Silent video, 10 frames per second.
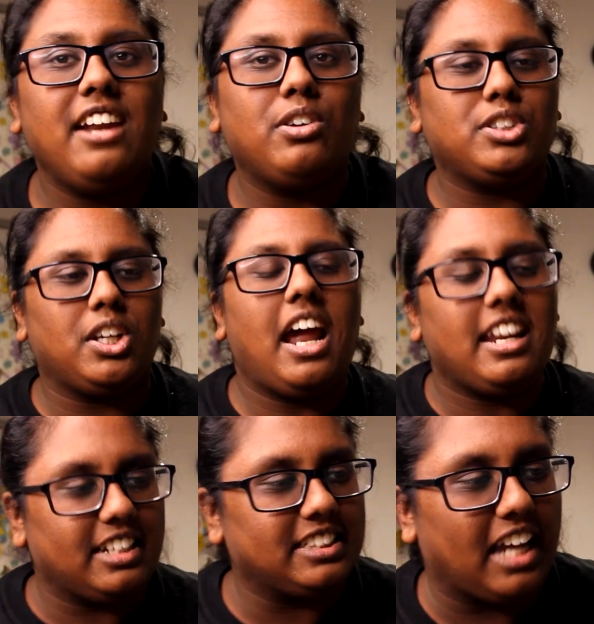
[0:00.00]
And also
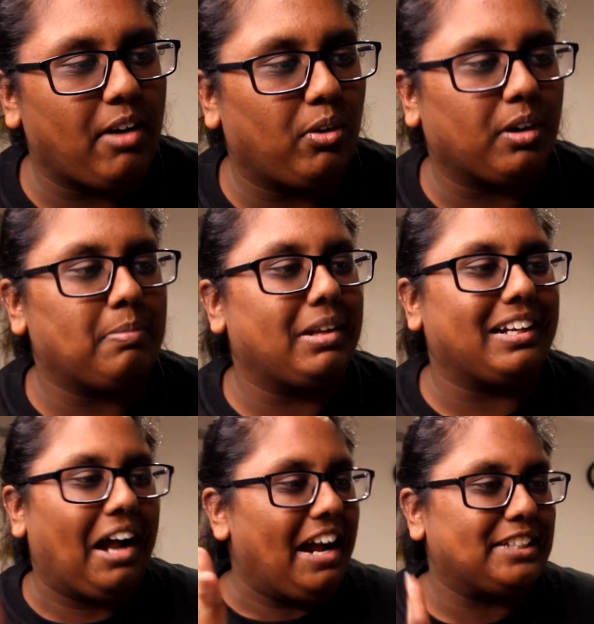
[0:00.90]
Anakin Skywalker,
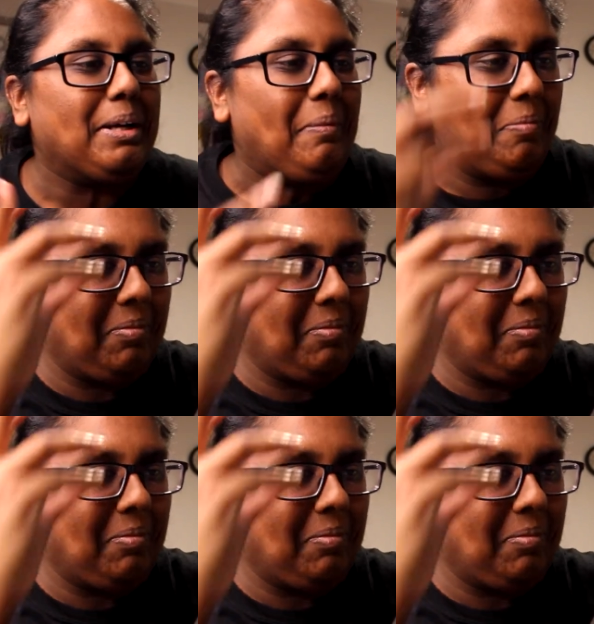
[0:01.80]
but guys,